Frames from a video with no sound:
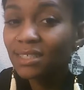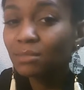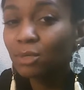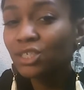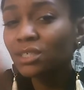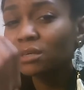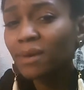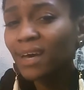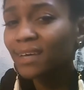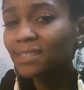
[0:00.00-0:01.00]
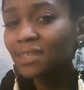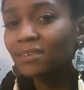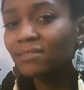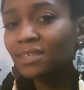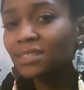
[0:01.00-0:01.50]
especially past
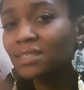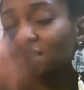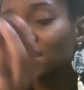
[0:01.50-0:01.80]
life lessons.